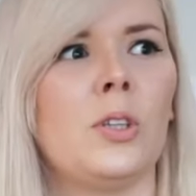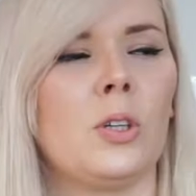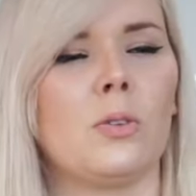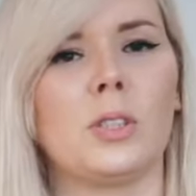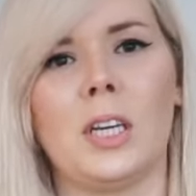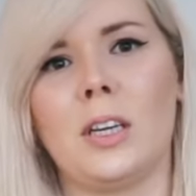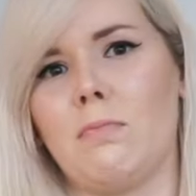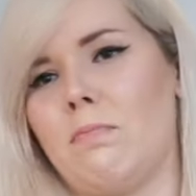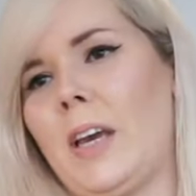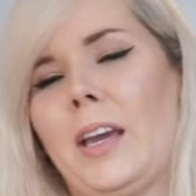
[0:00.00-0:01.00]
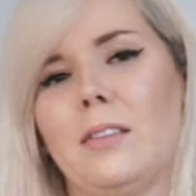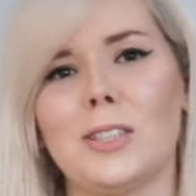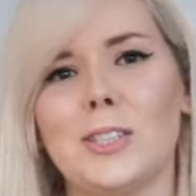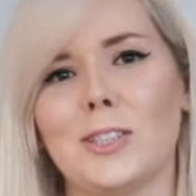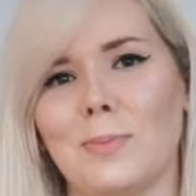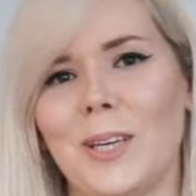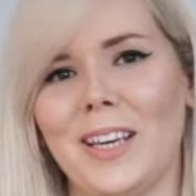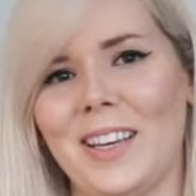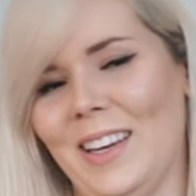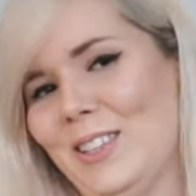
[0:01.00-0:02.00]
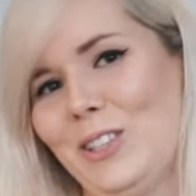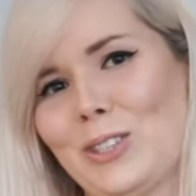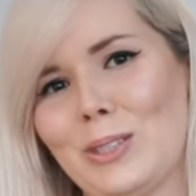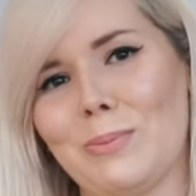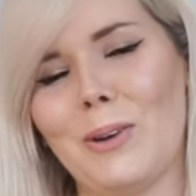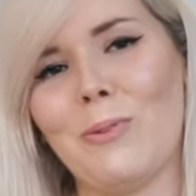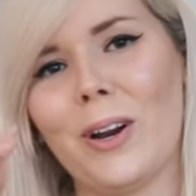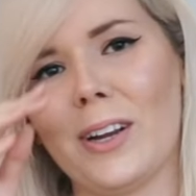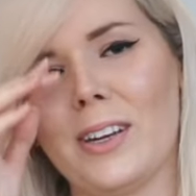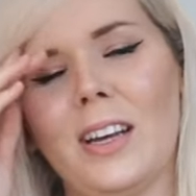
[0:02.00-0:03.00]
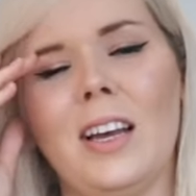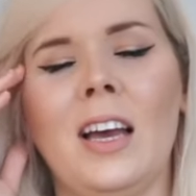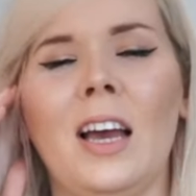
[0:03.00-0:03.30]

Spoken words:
you know, say, hey, this is me, this is my work.